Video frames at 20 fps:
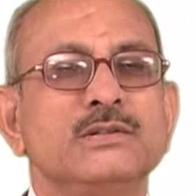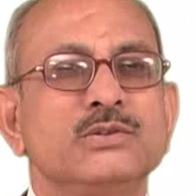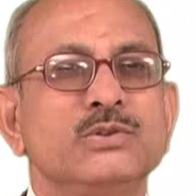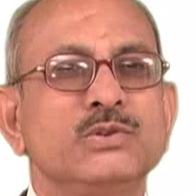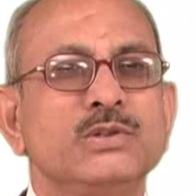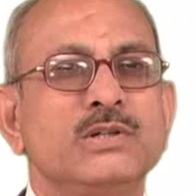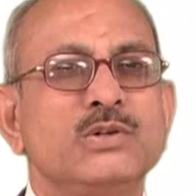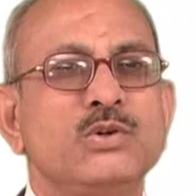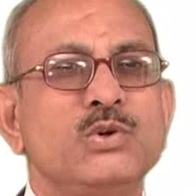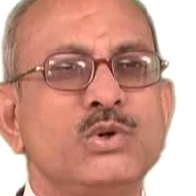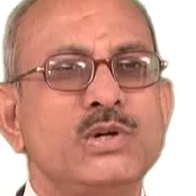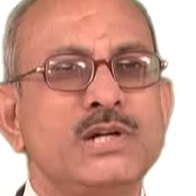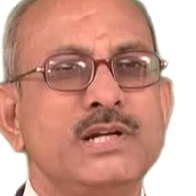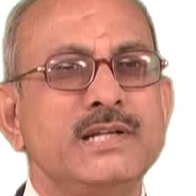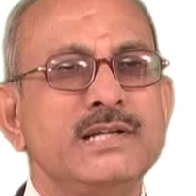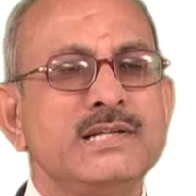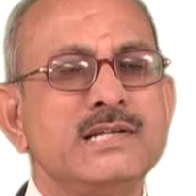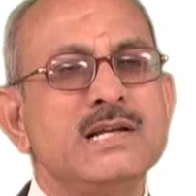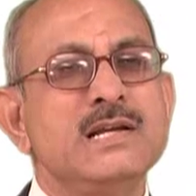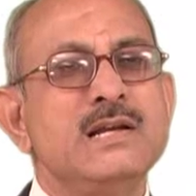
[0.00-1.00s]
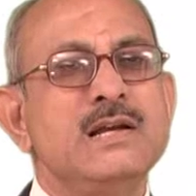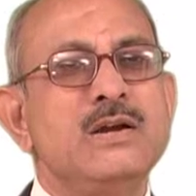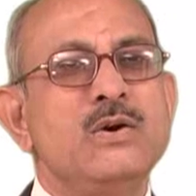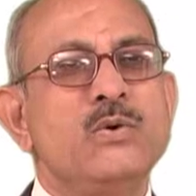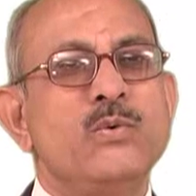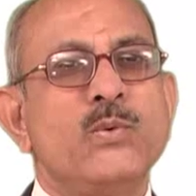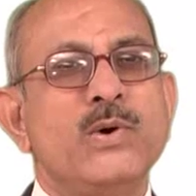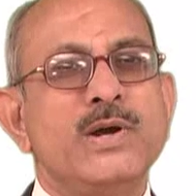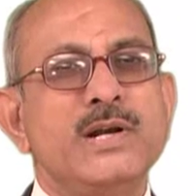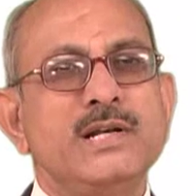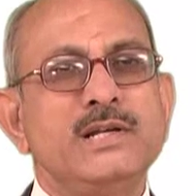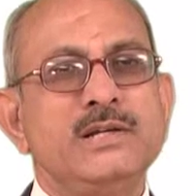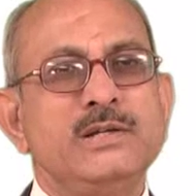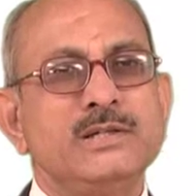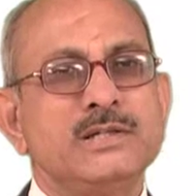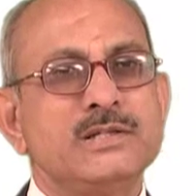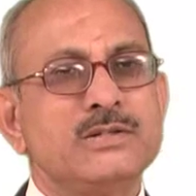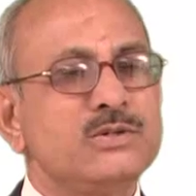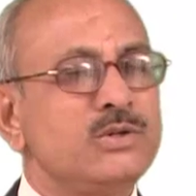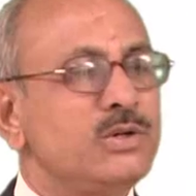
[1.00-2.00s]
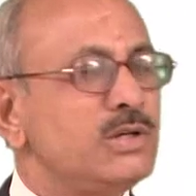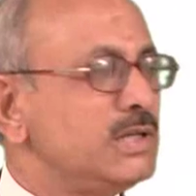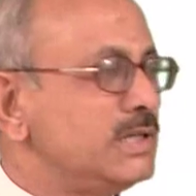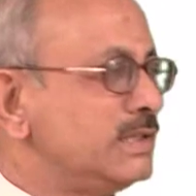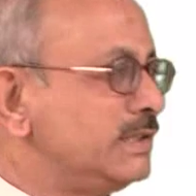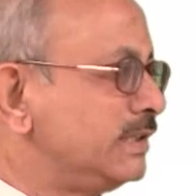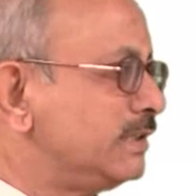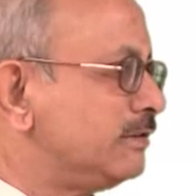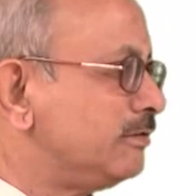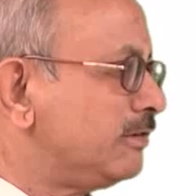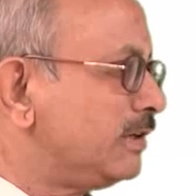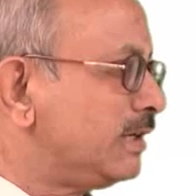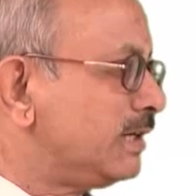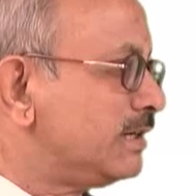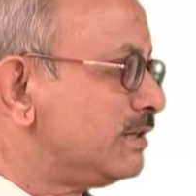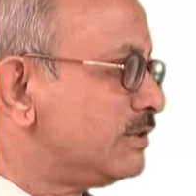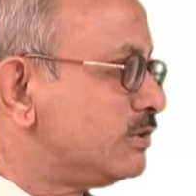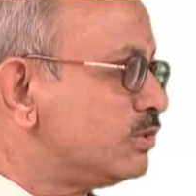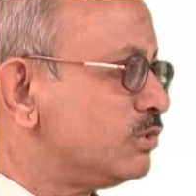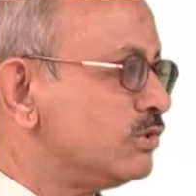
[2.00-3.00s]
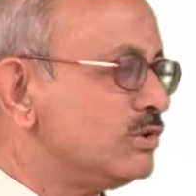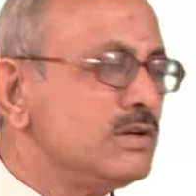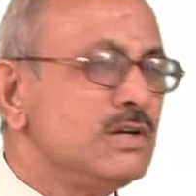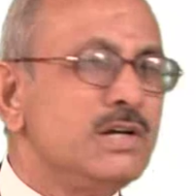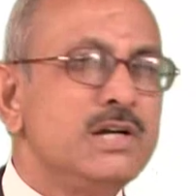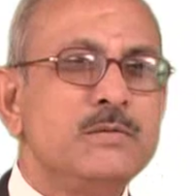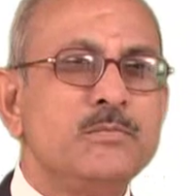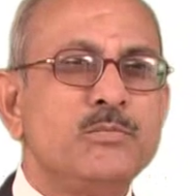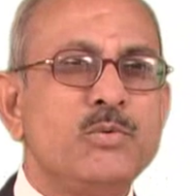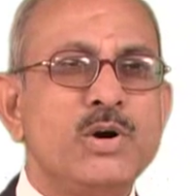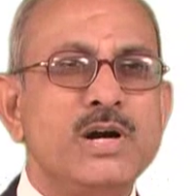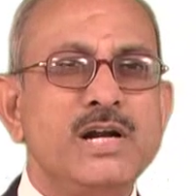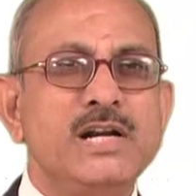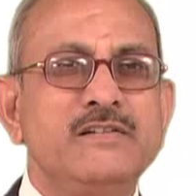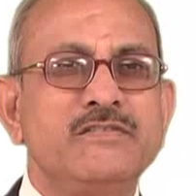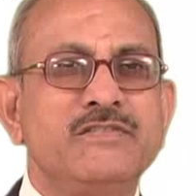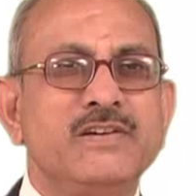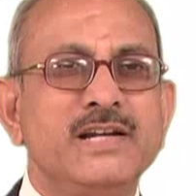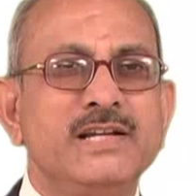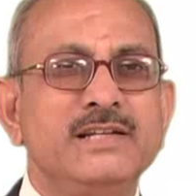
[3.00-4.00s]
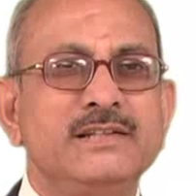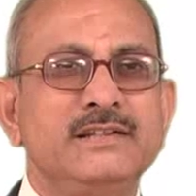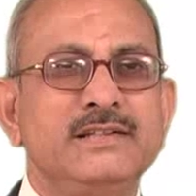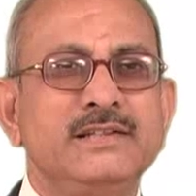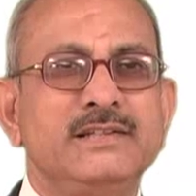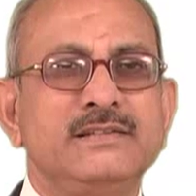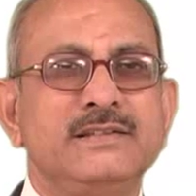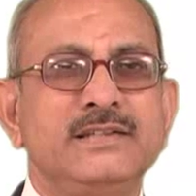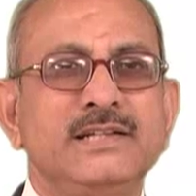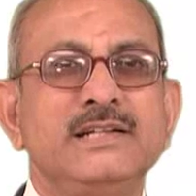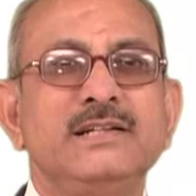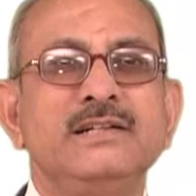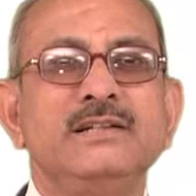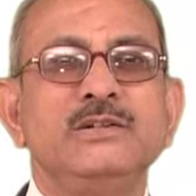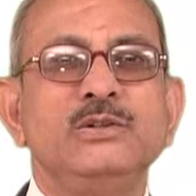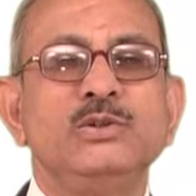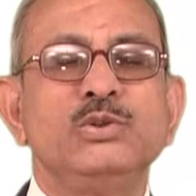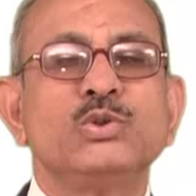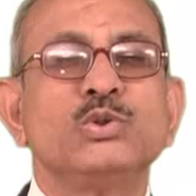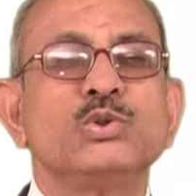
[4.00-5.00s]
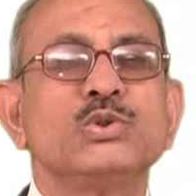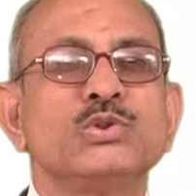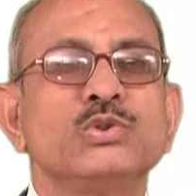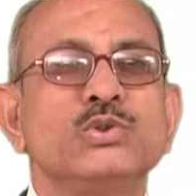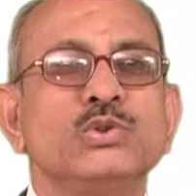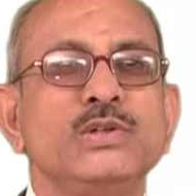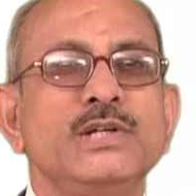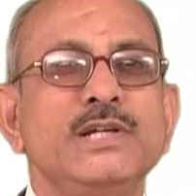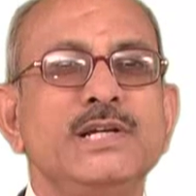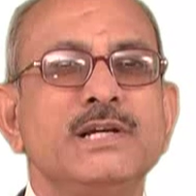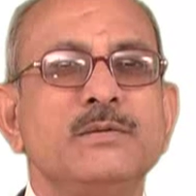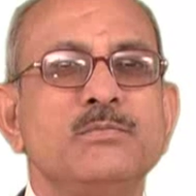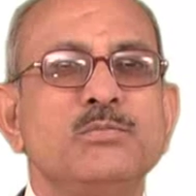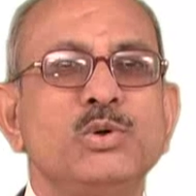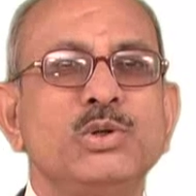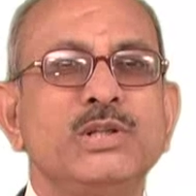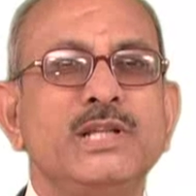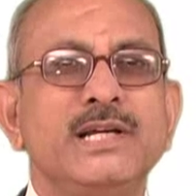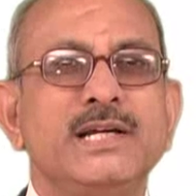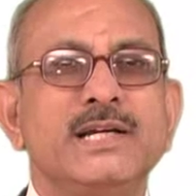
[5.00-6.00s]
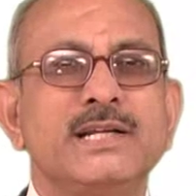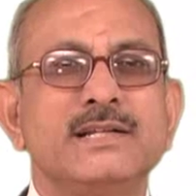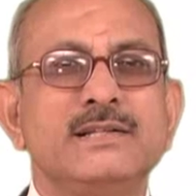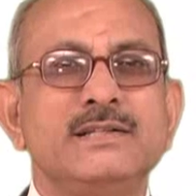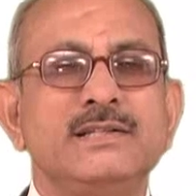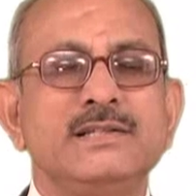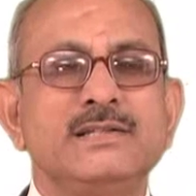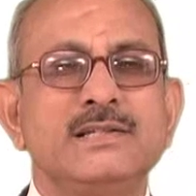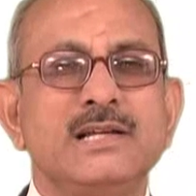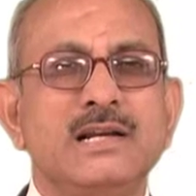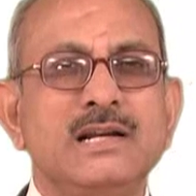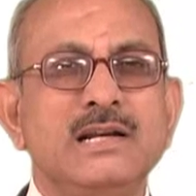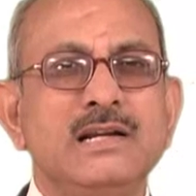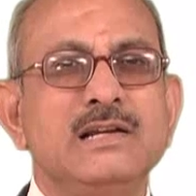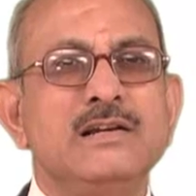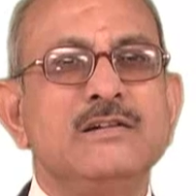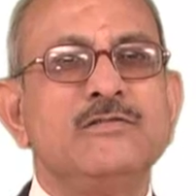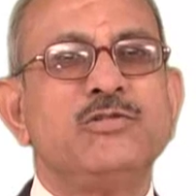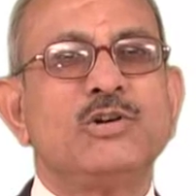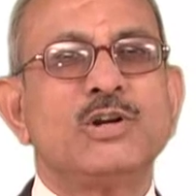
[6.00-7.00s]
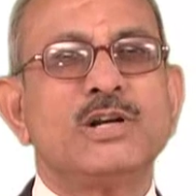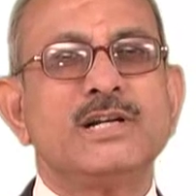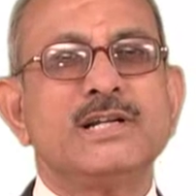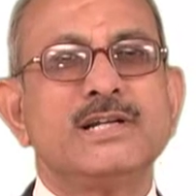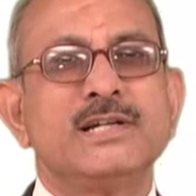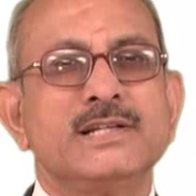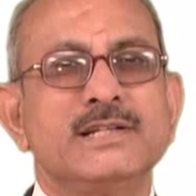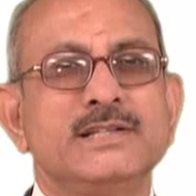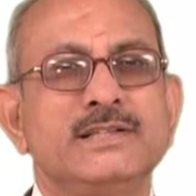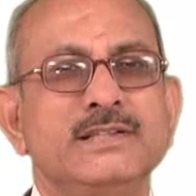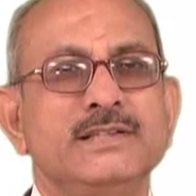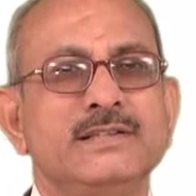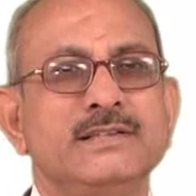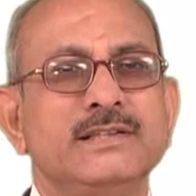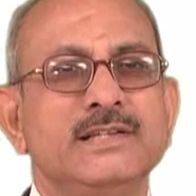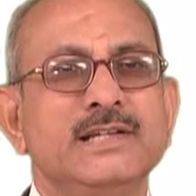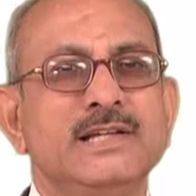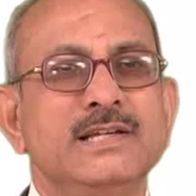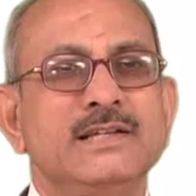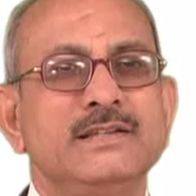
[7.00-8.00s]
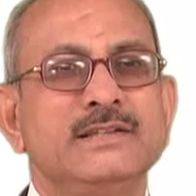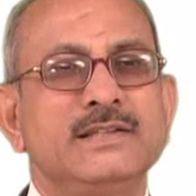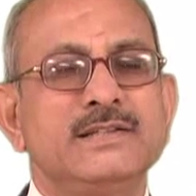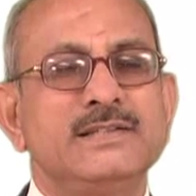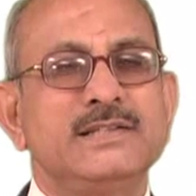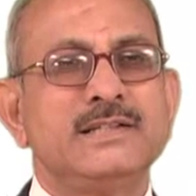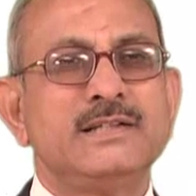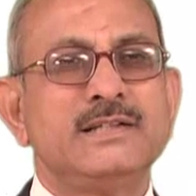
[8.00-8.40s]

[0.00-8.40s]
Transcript: So the quote is 1 US dollars equivalent to 0.568 euros. So here both the currencies are foreign currencies. Such